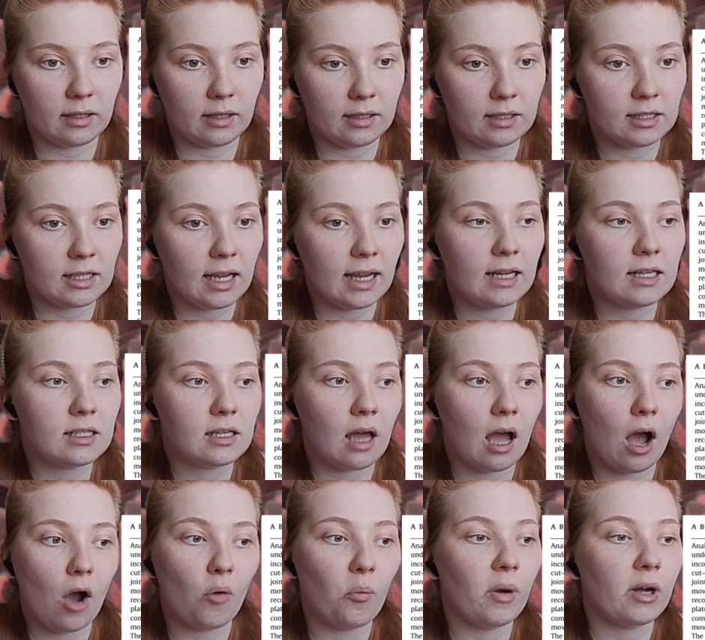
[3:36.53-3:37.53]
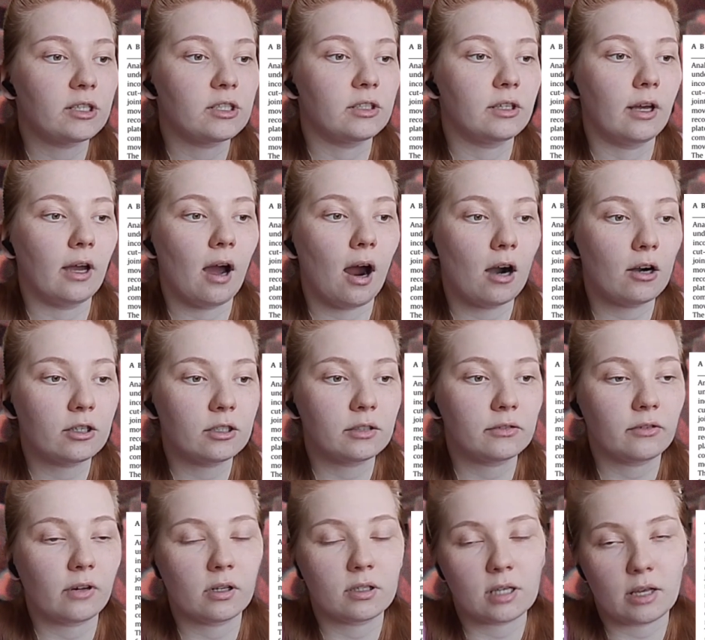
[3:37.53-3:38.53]
The purpose of this
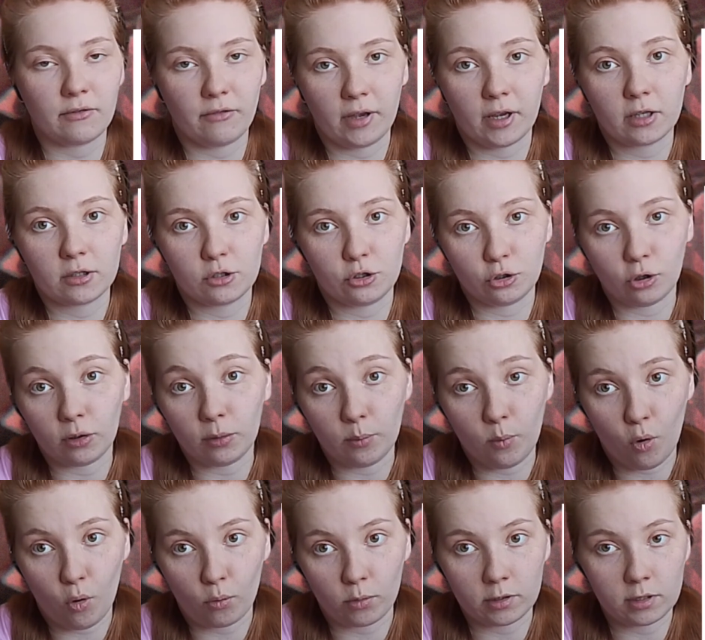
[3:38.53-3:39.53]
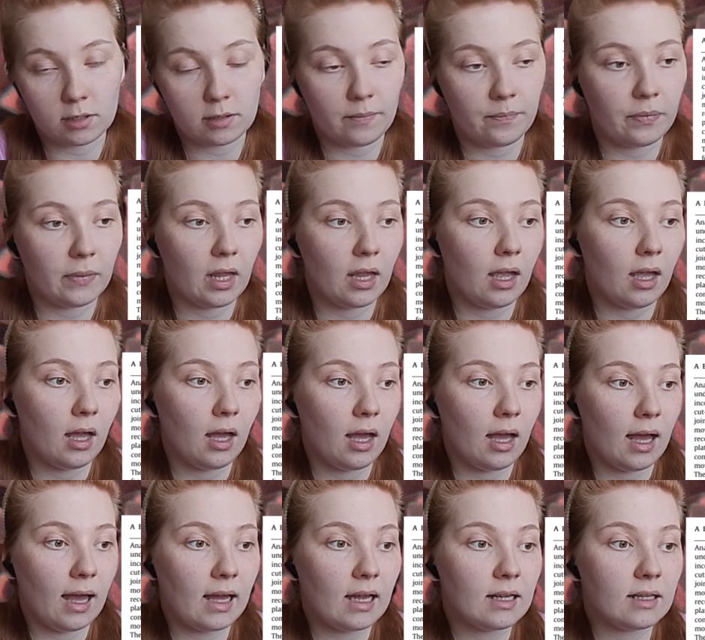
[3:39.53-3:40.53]
study was to quantify the effect
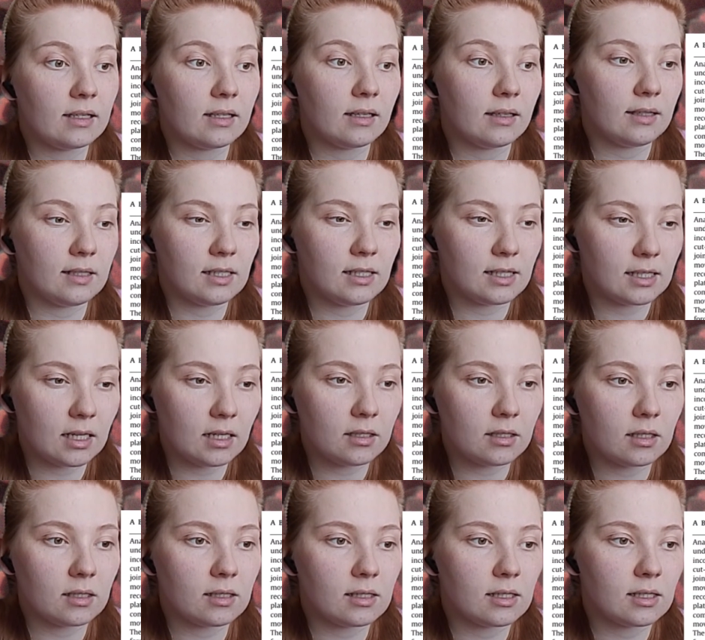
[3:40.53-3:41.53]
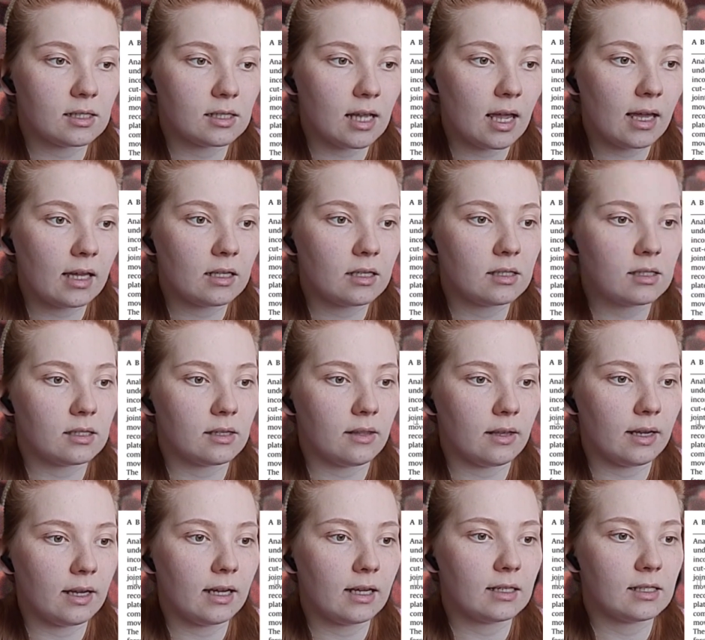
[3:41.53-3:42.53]
of these artifacts and compare
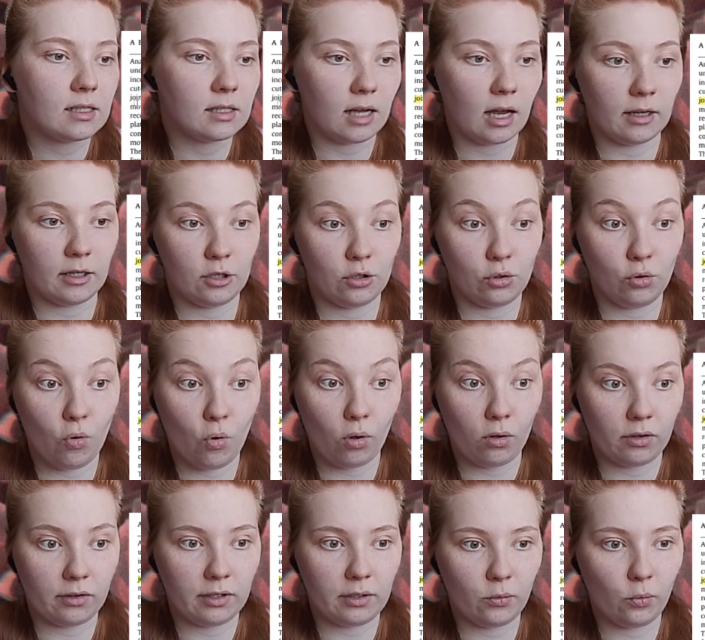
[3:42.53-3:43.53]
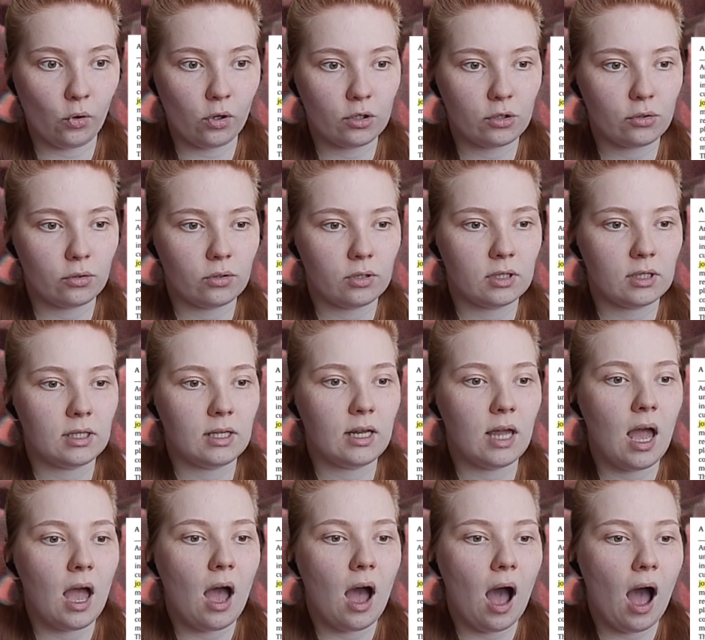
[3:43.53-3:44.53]
joint moments calculated with the
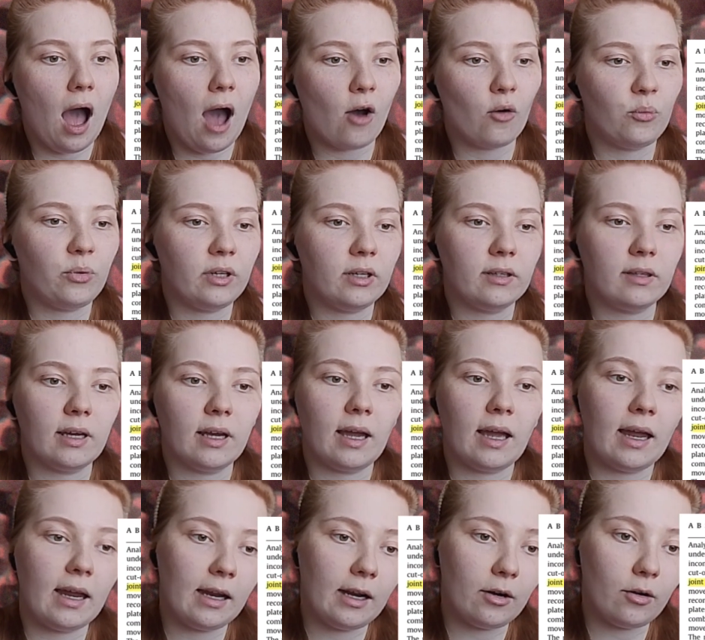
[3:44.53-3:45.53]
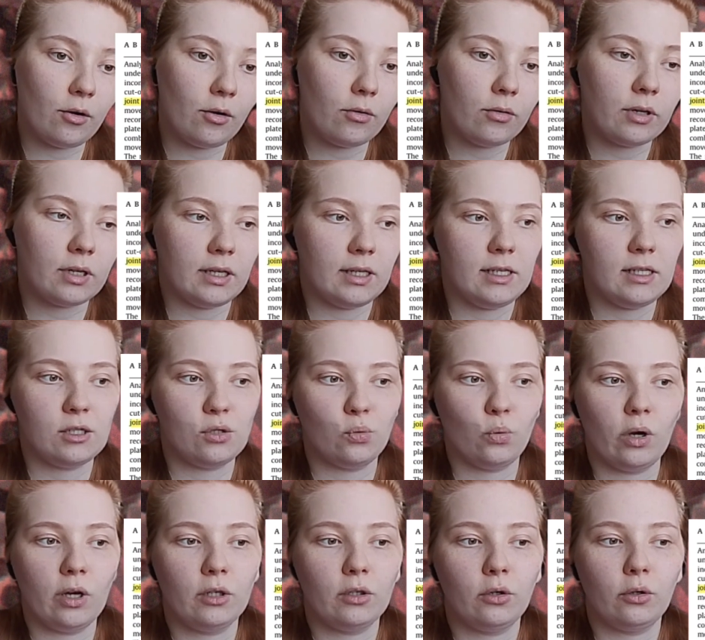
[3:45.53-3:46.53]
same or different cutoff
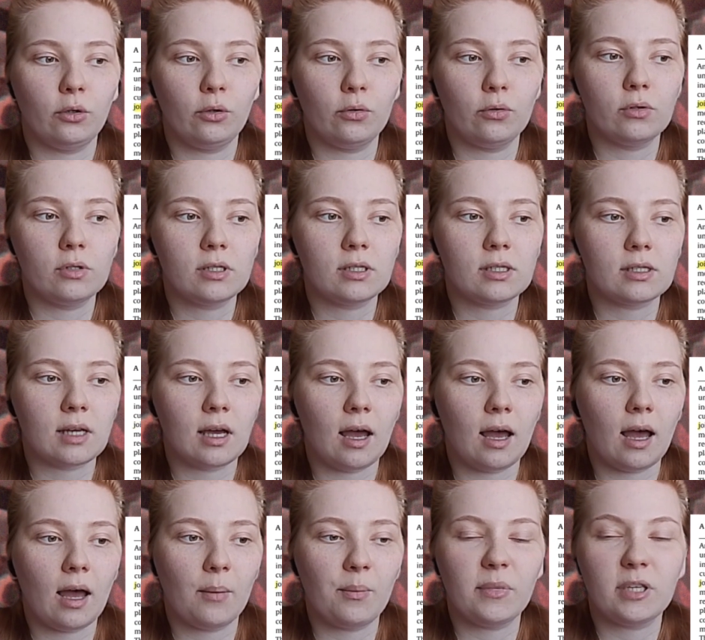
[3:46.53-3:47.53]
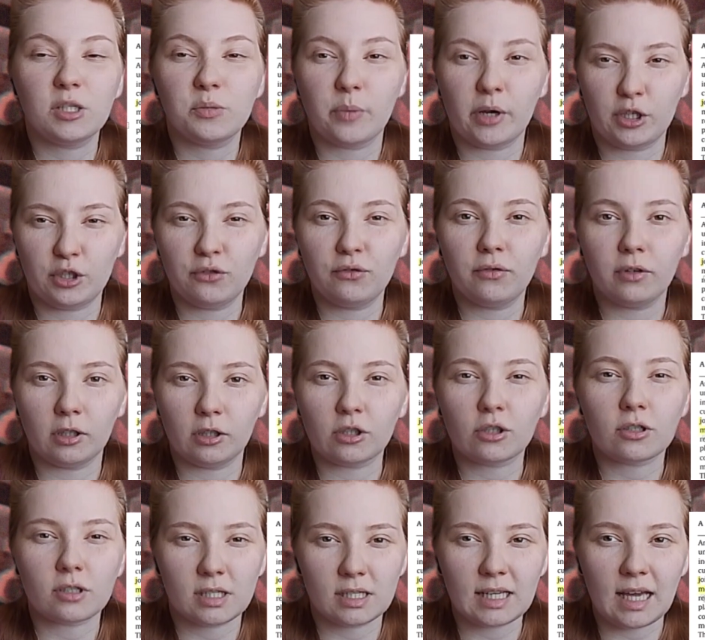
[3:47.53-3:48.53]
frequency for the filtering of force
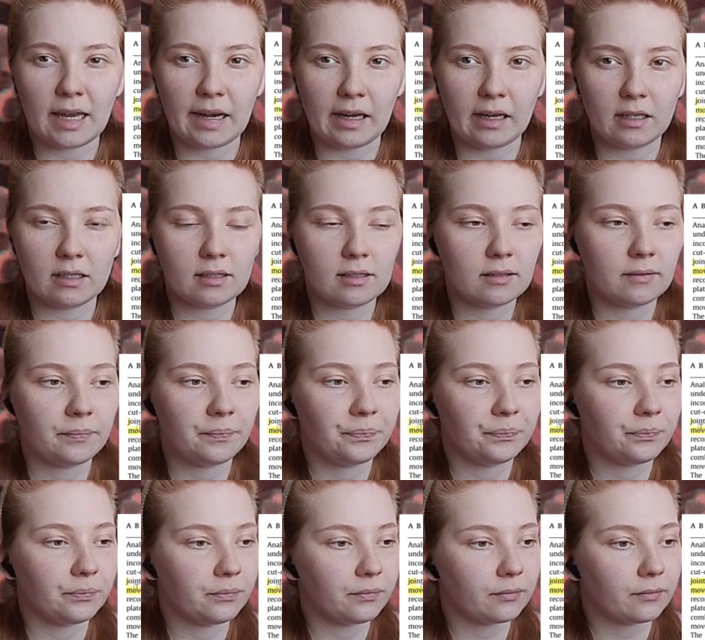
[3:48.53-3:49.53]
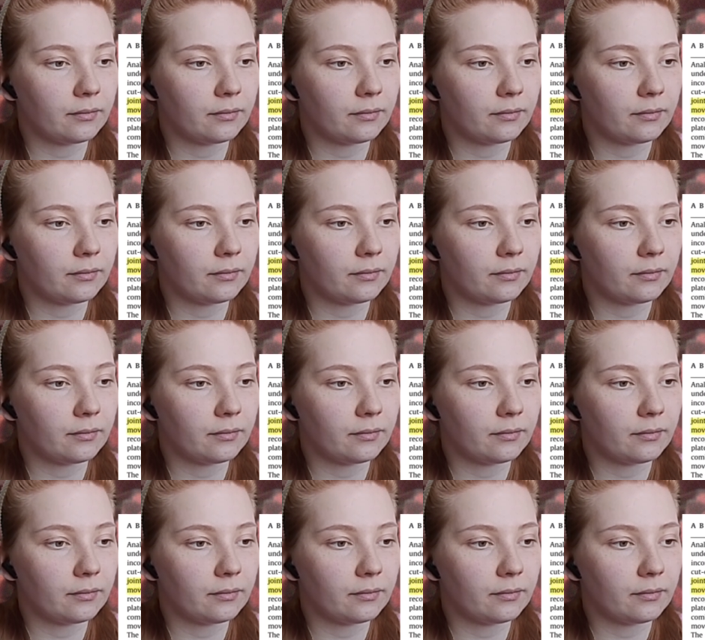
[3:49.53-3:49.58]
and movement data.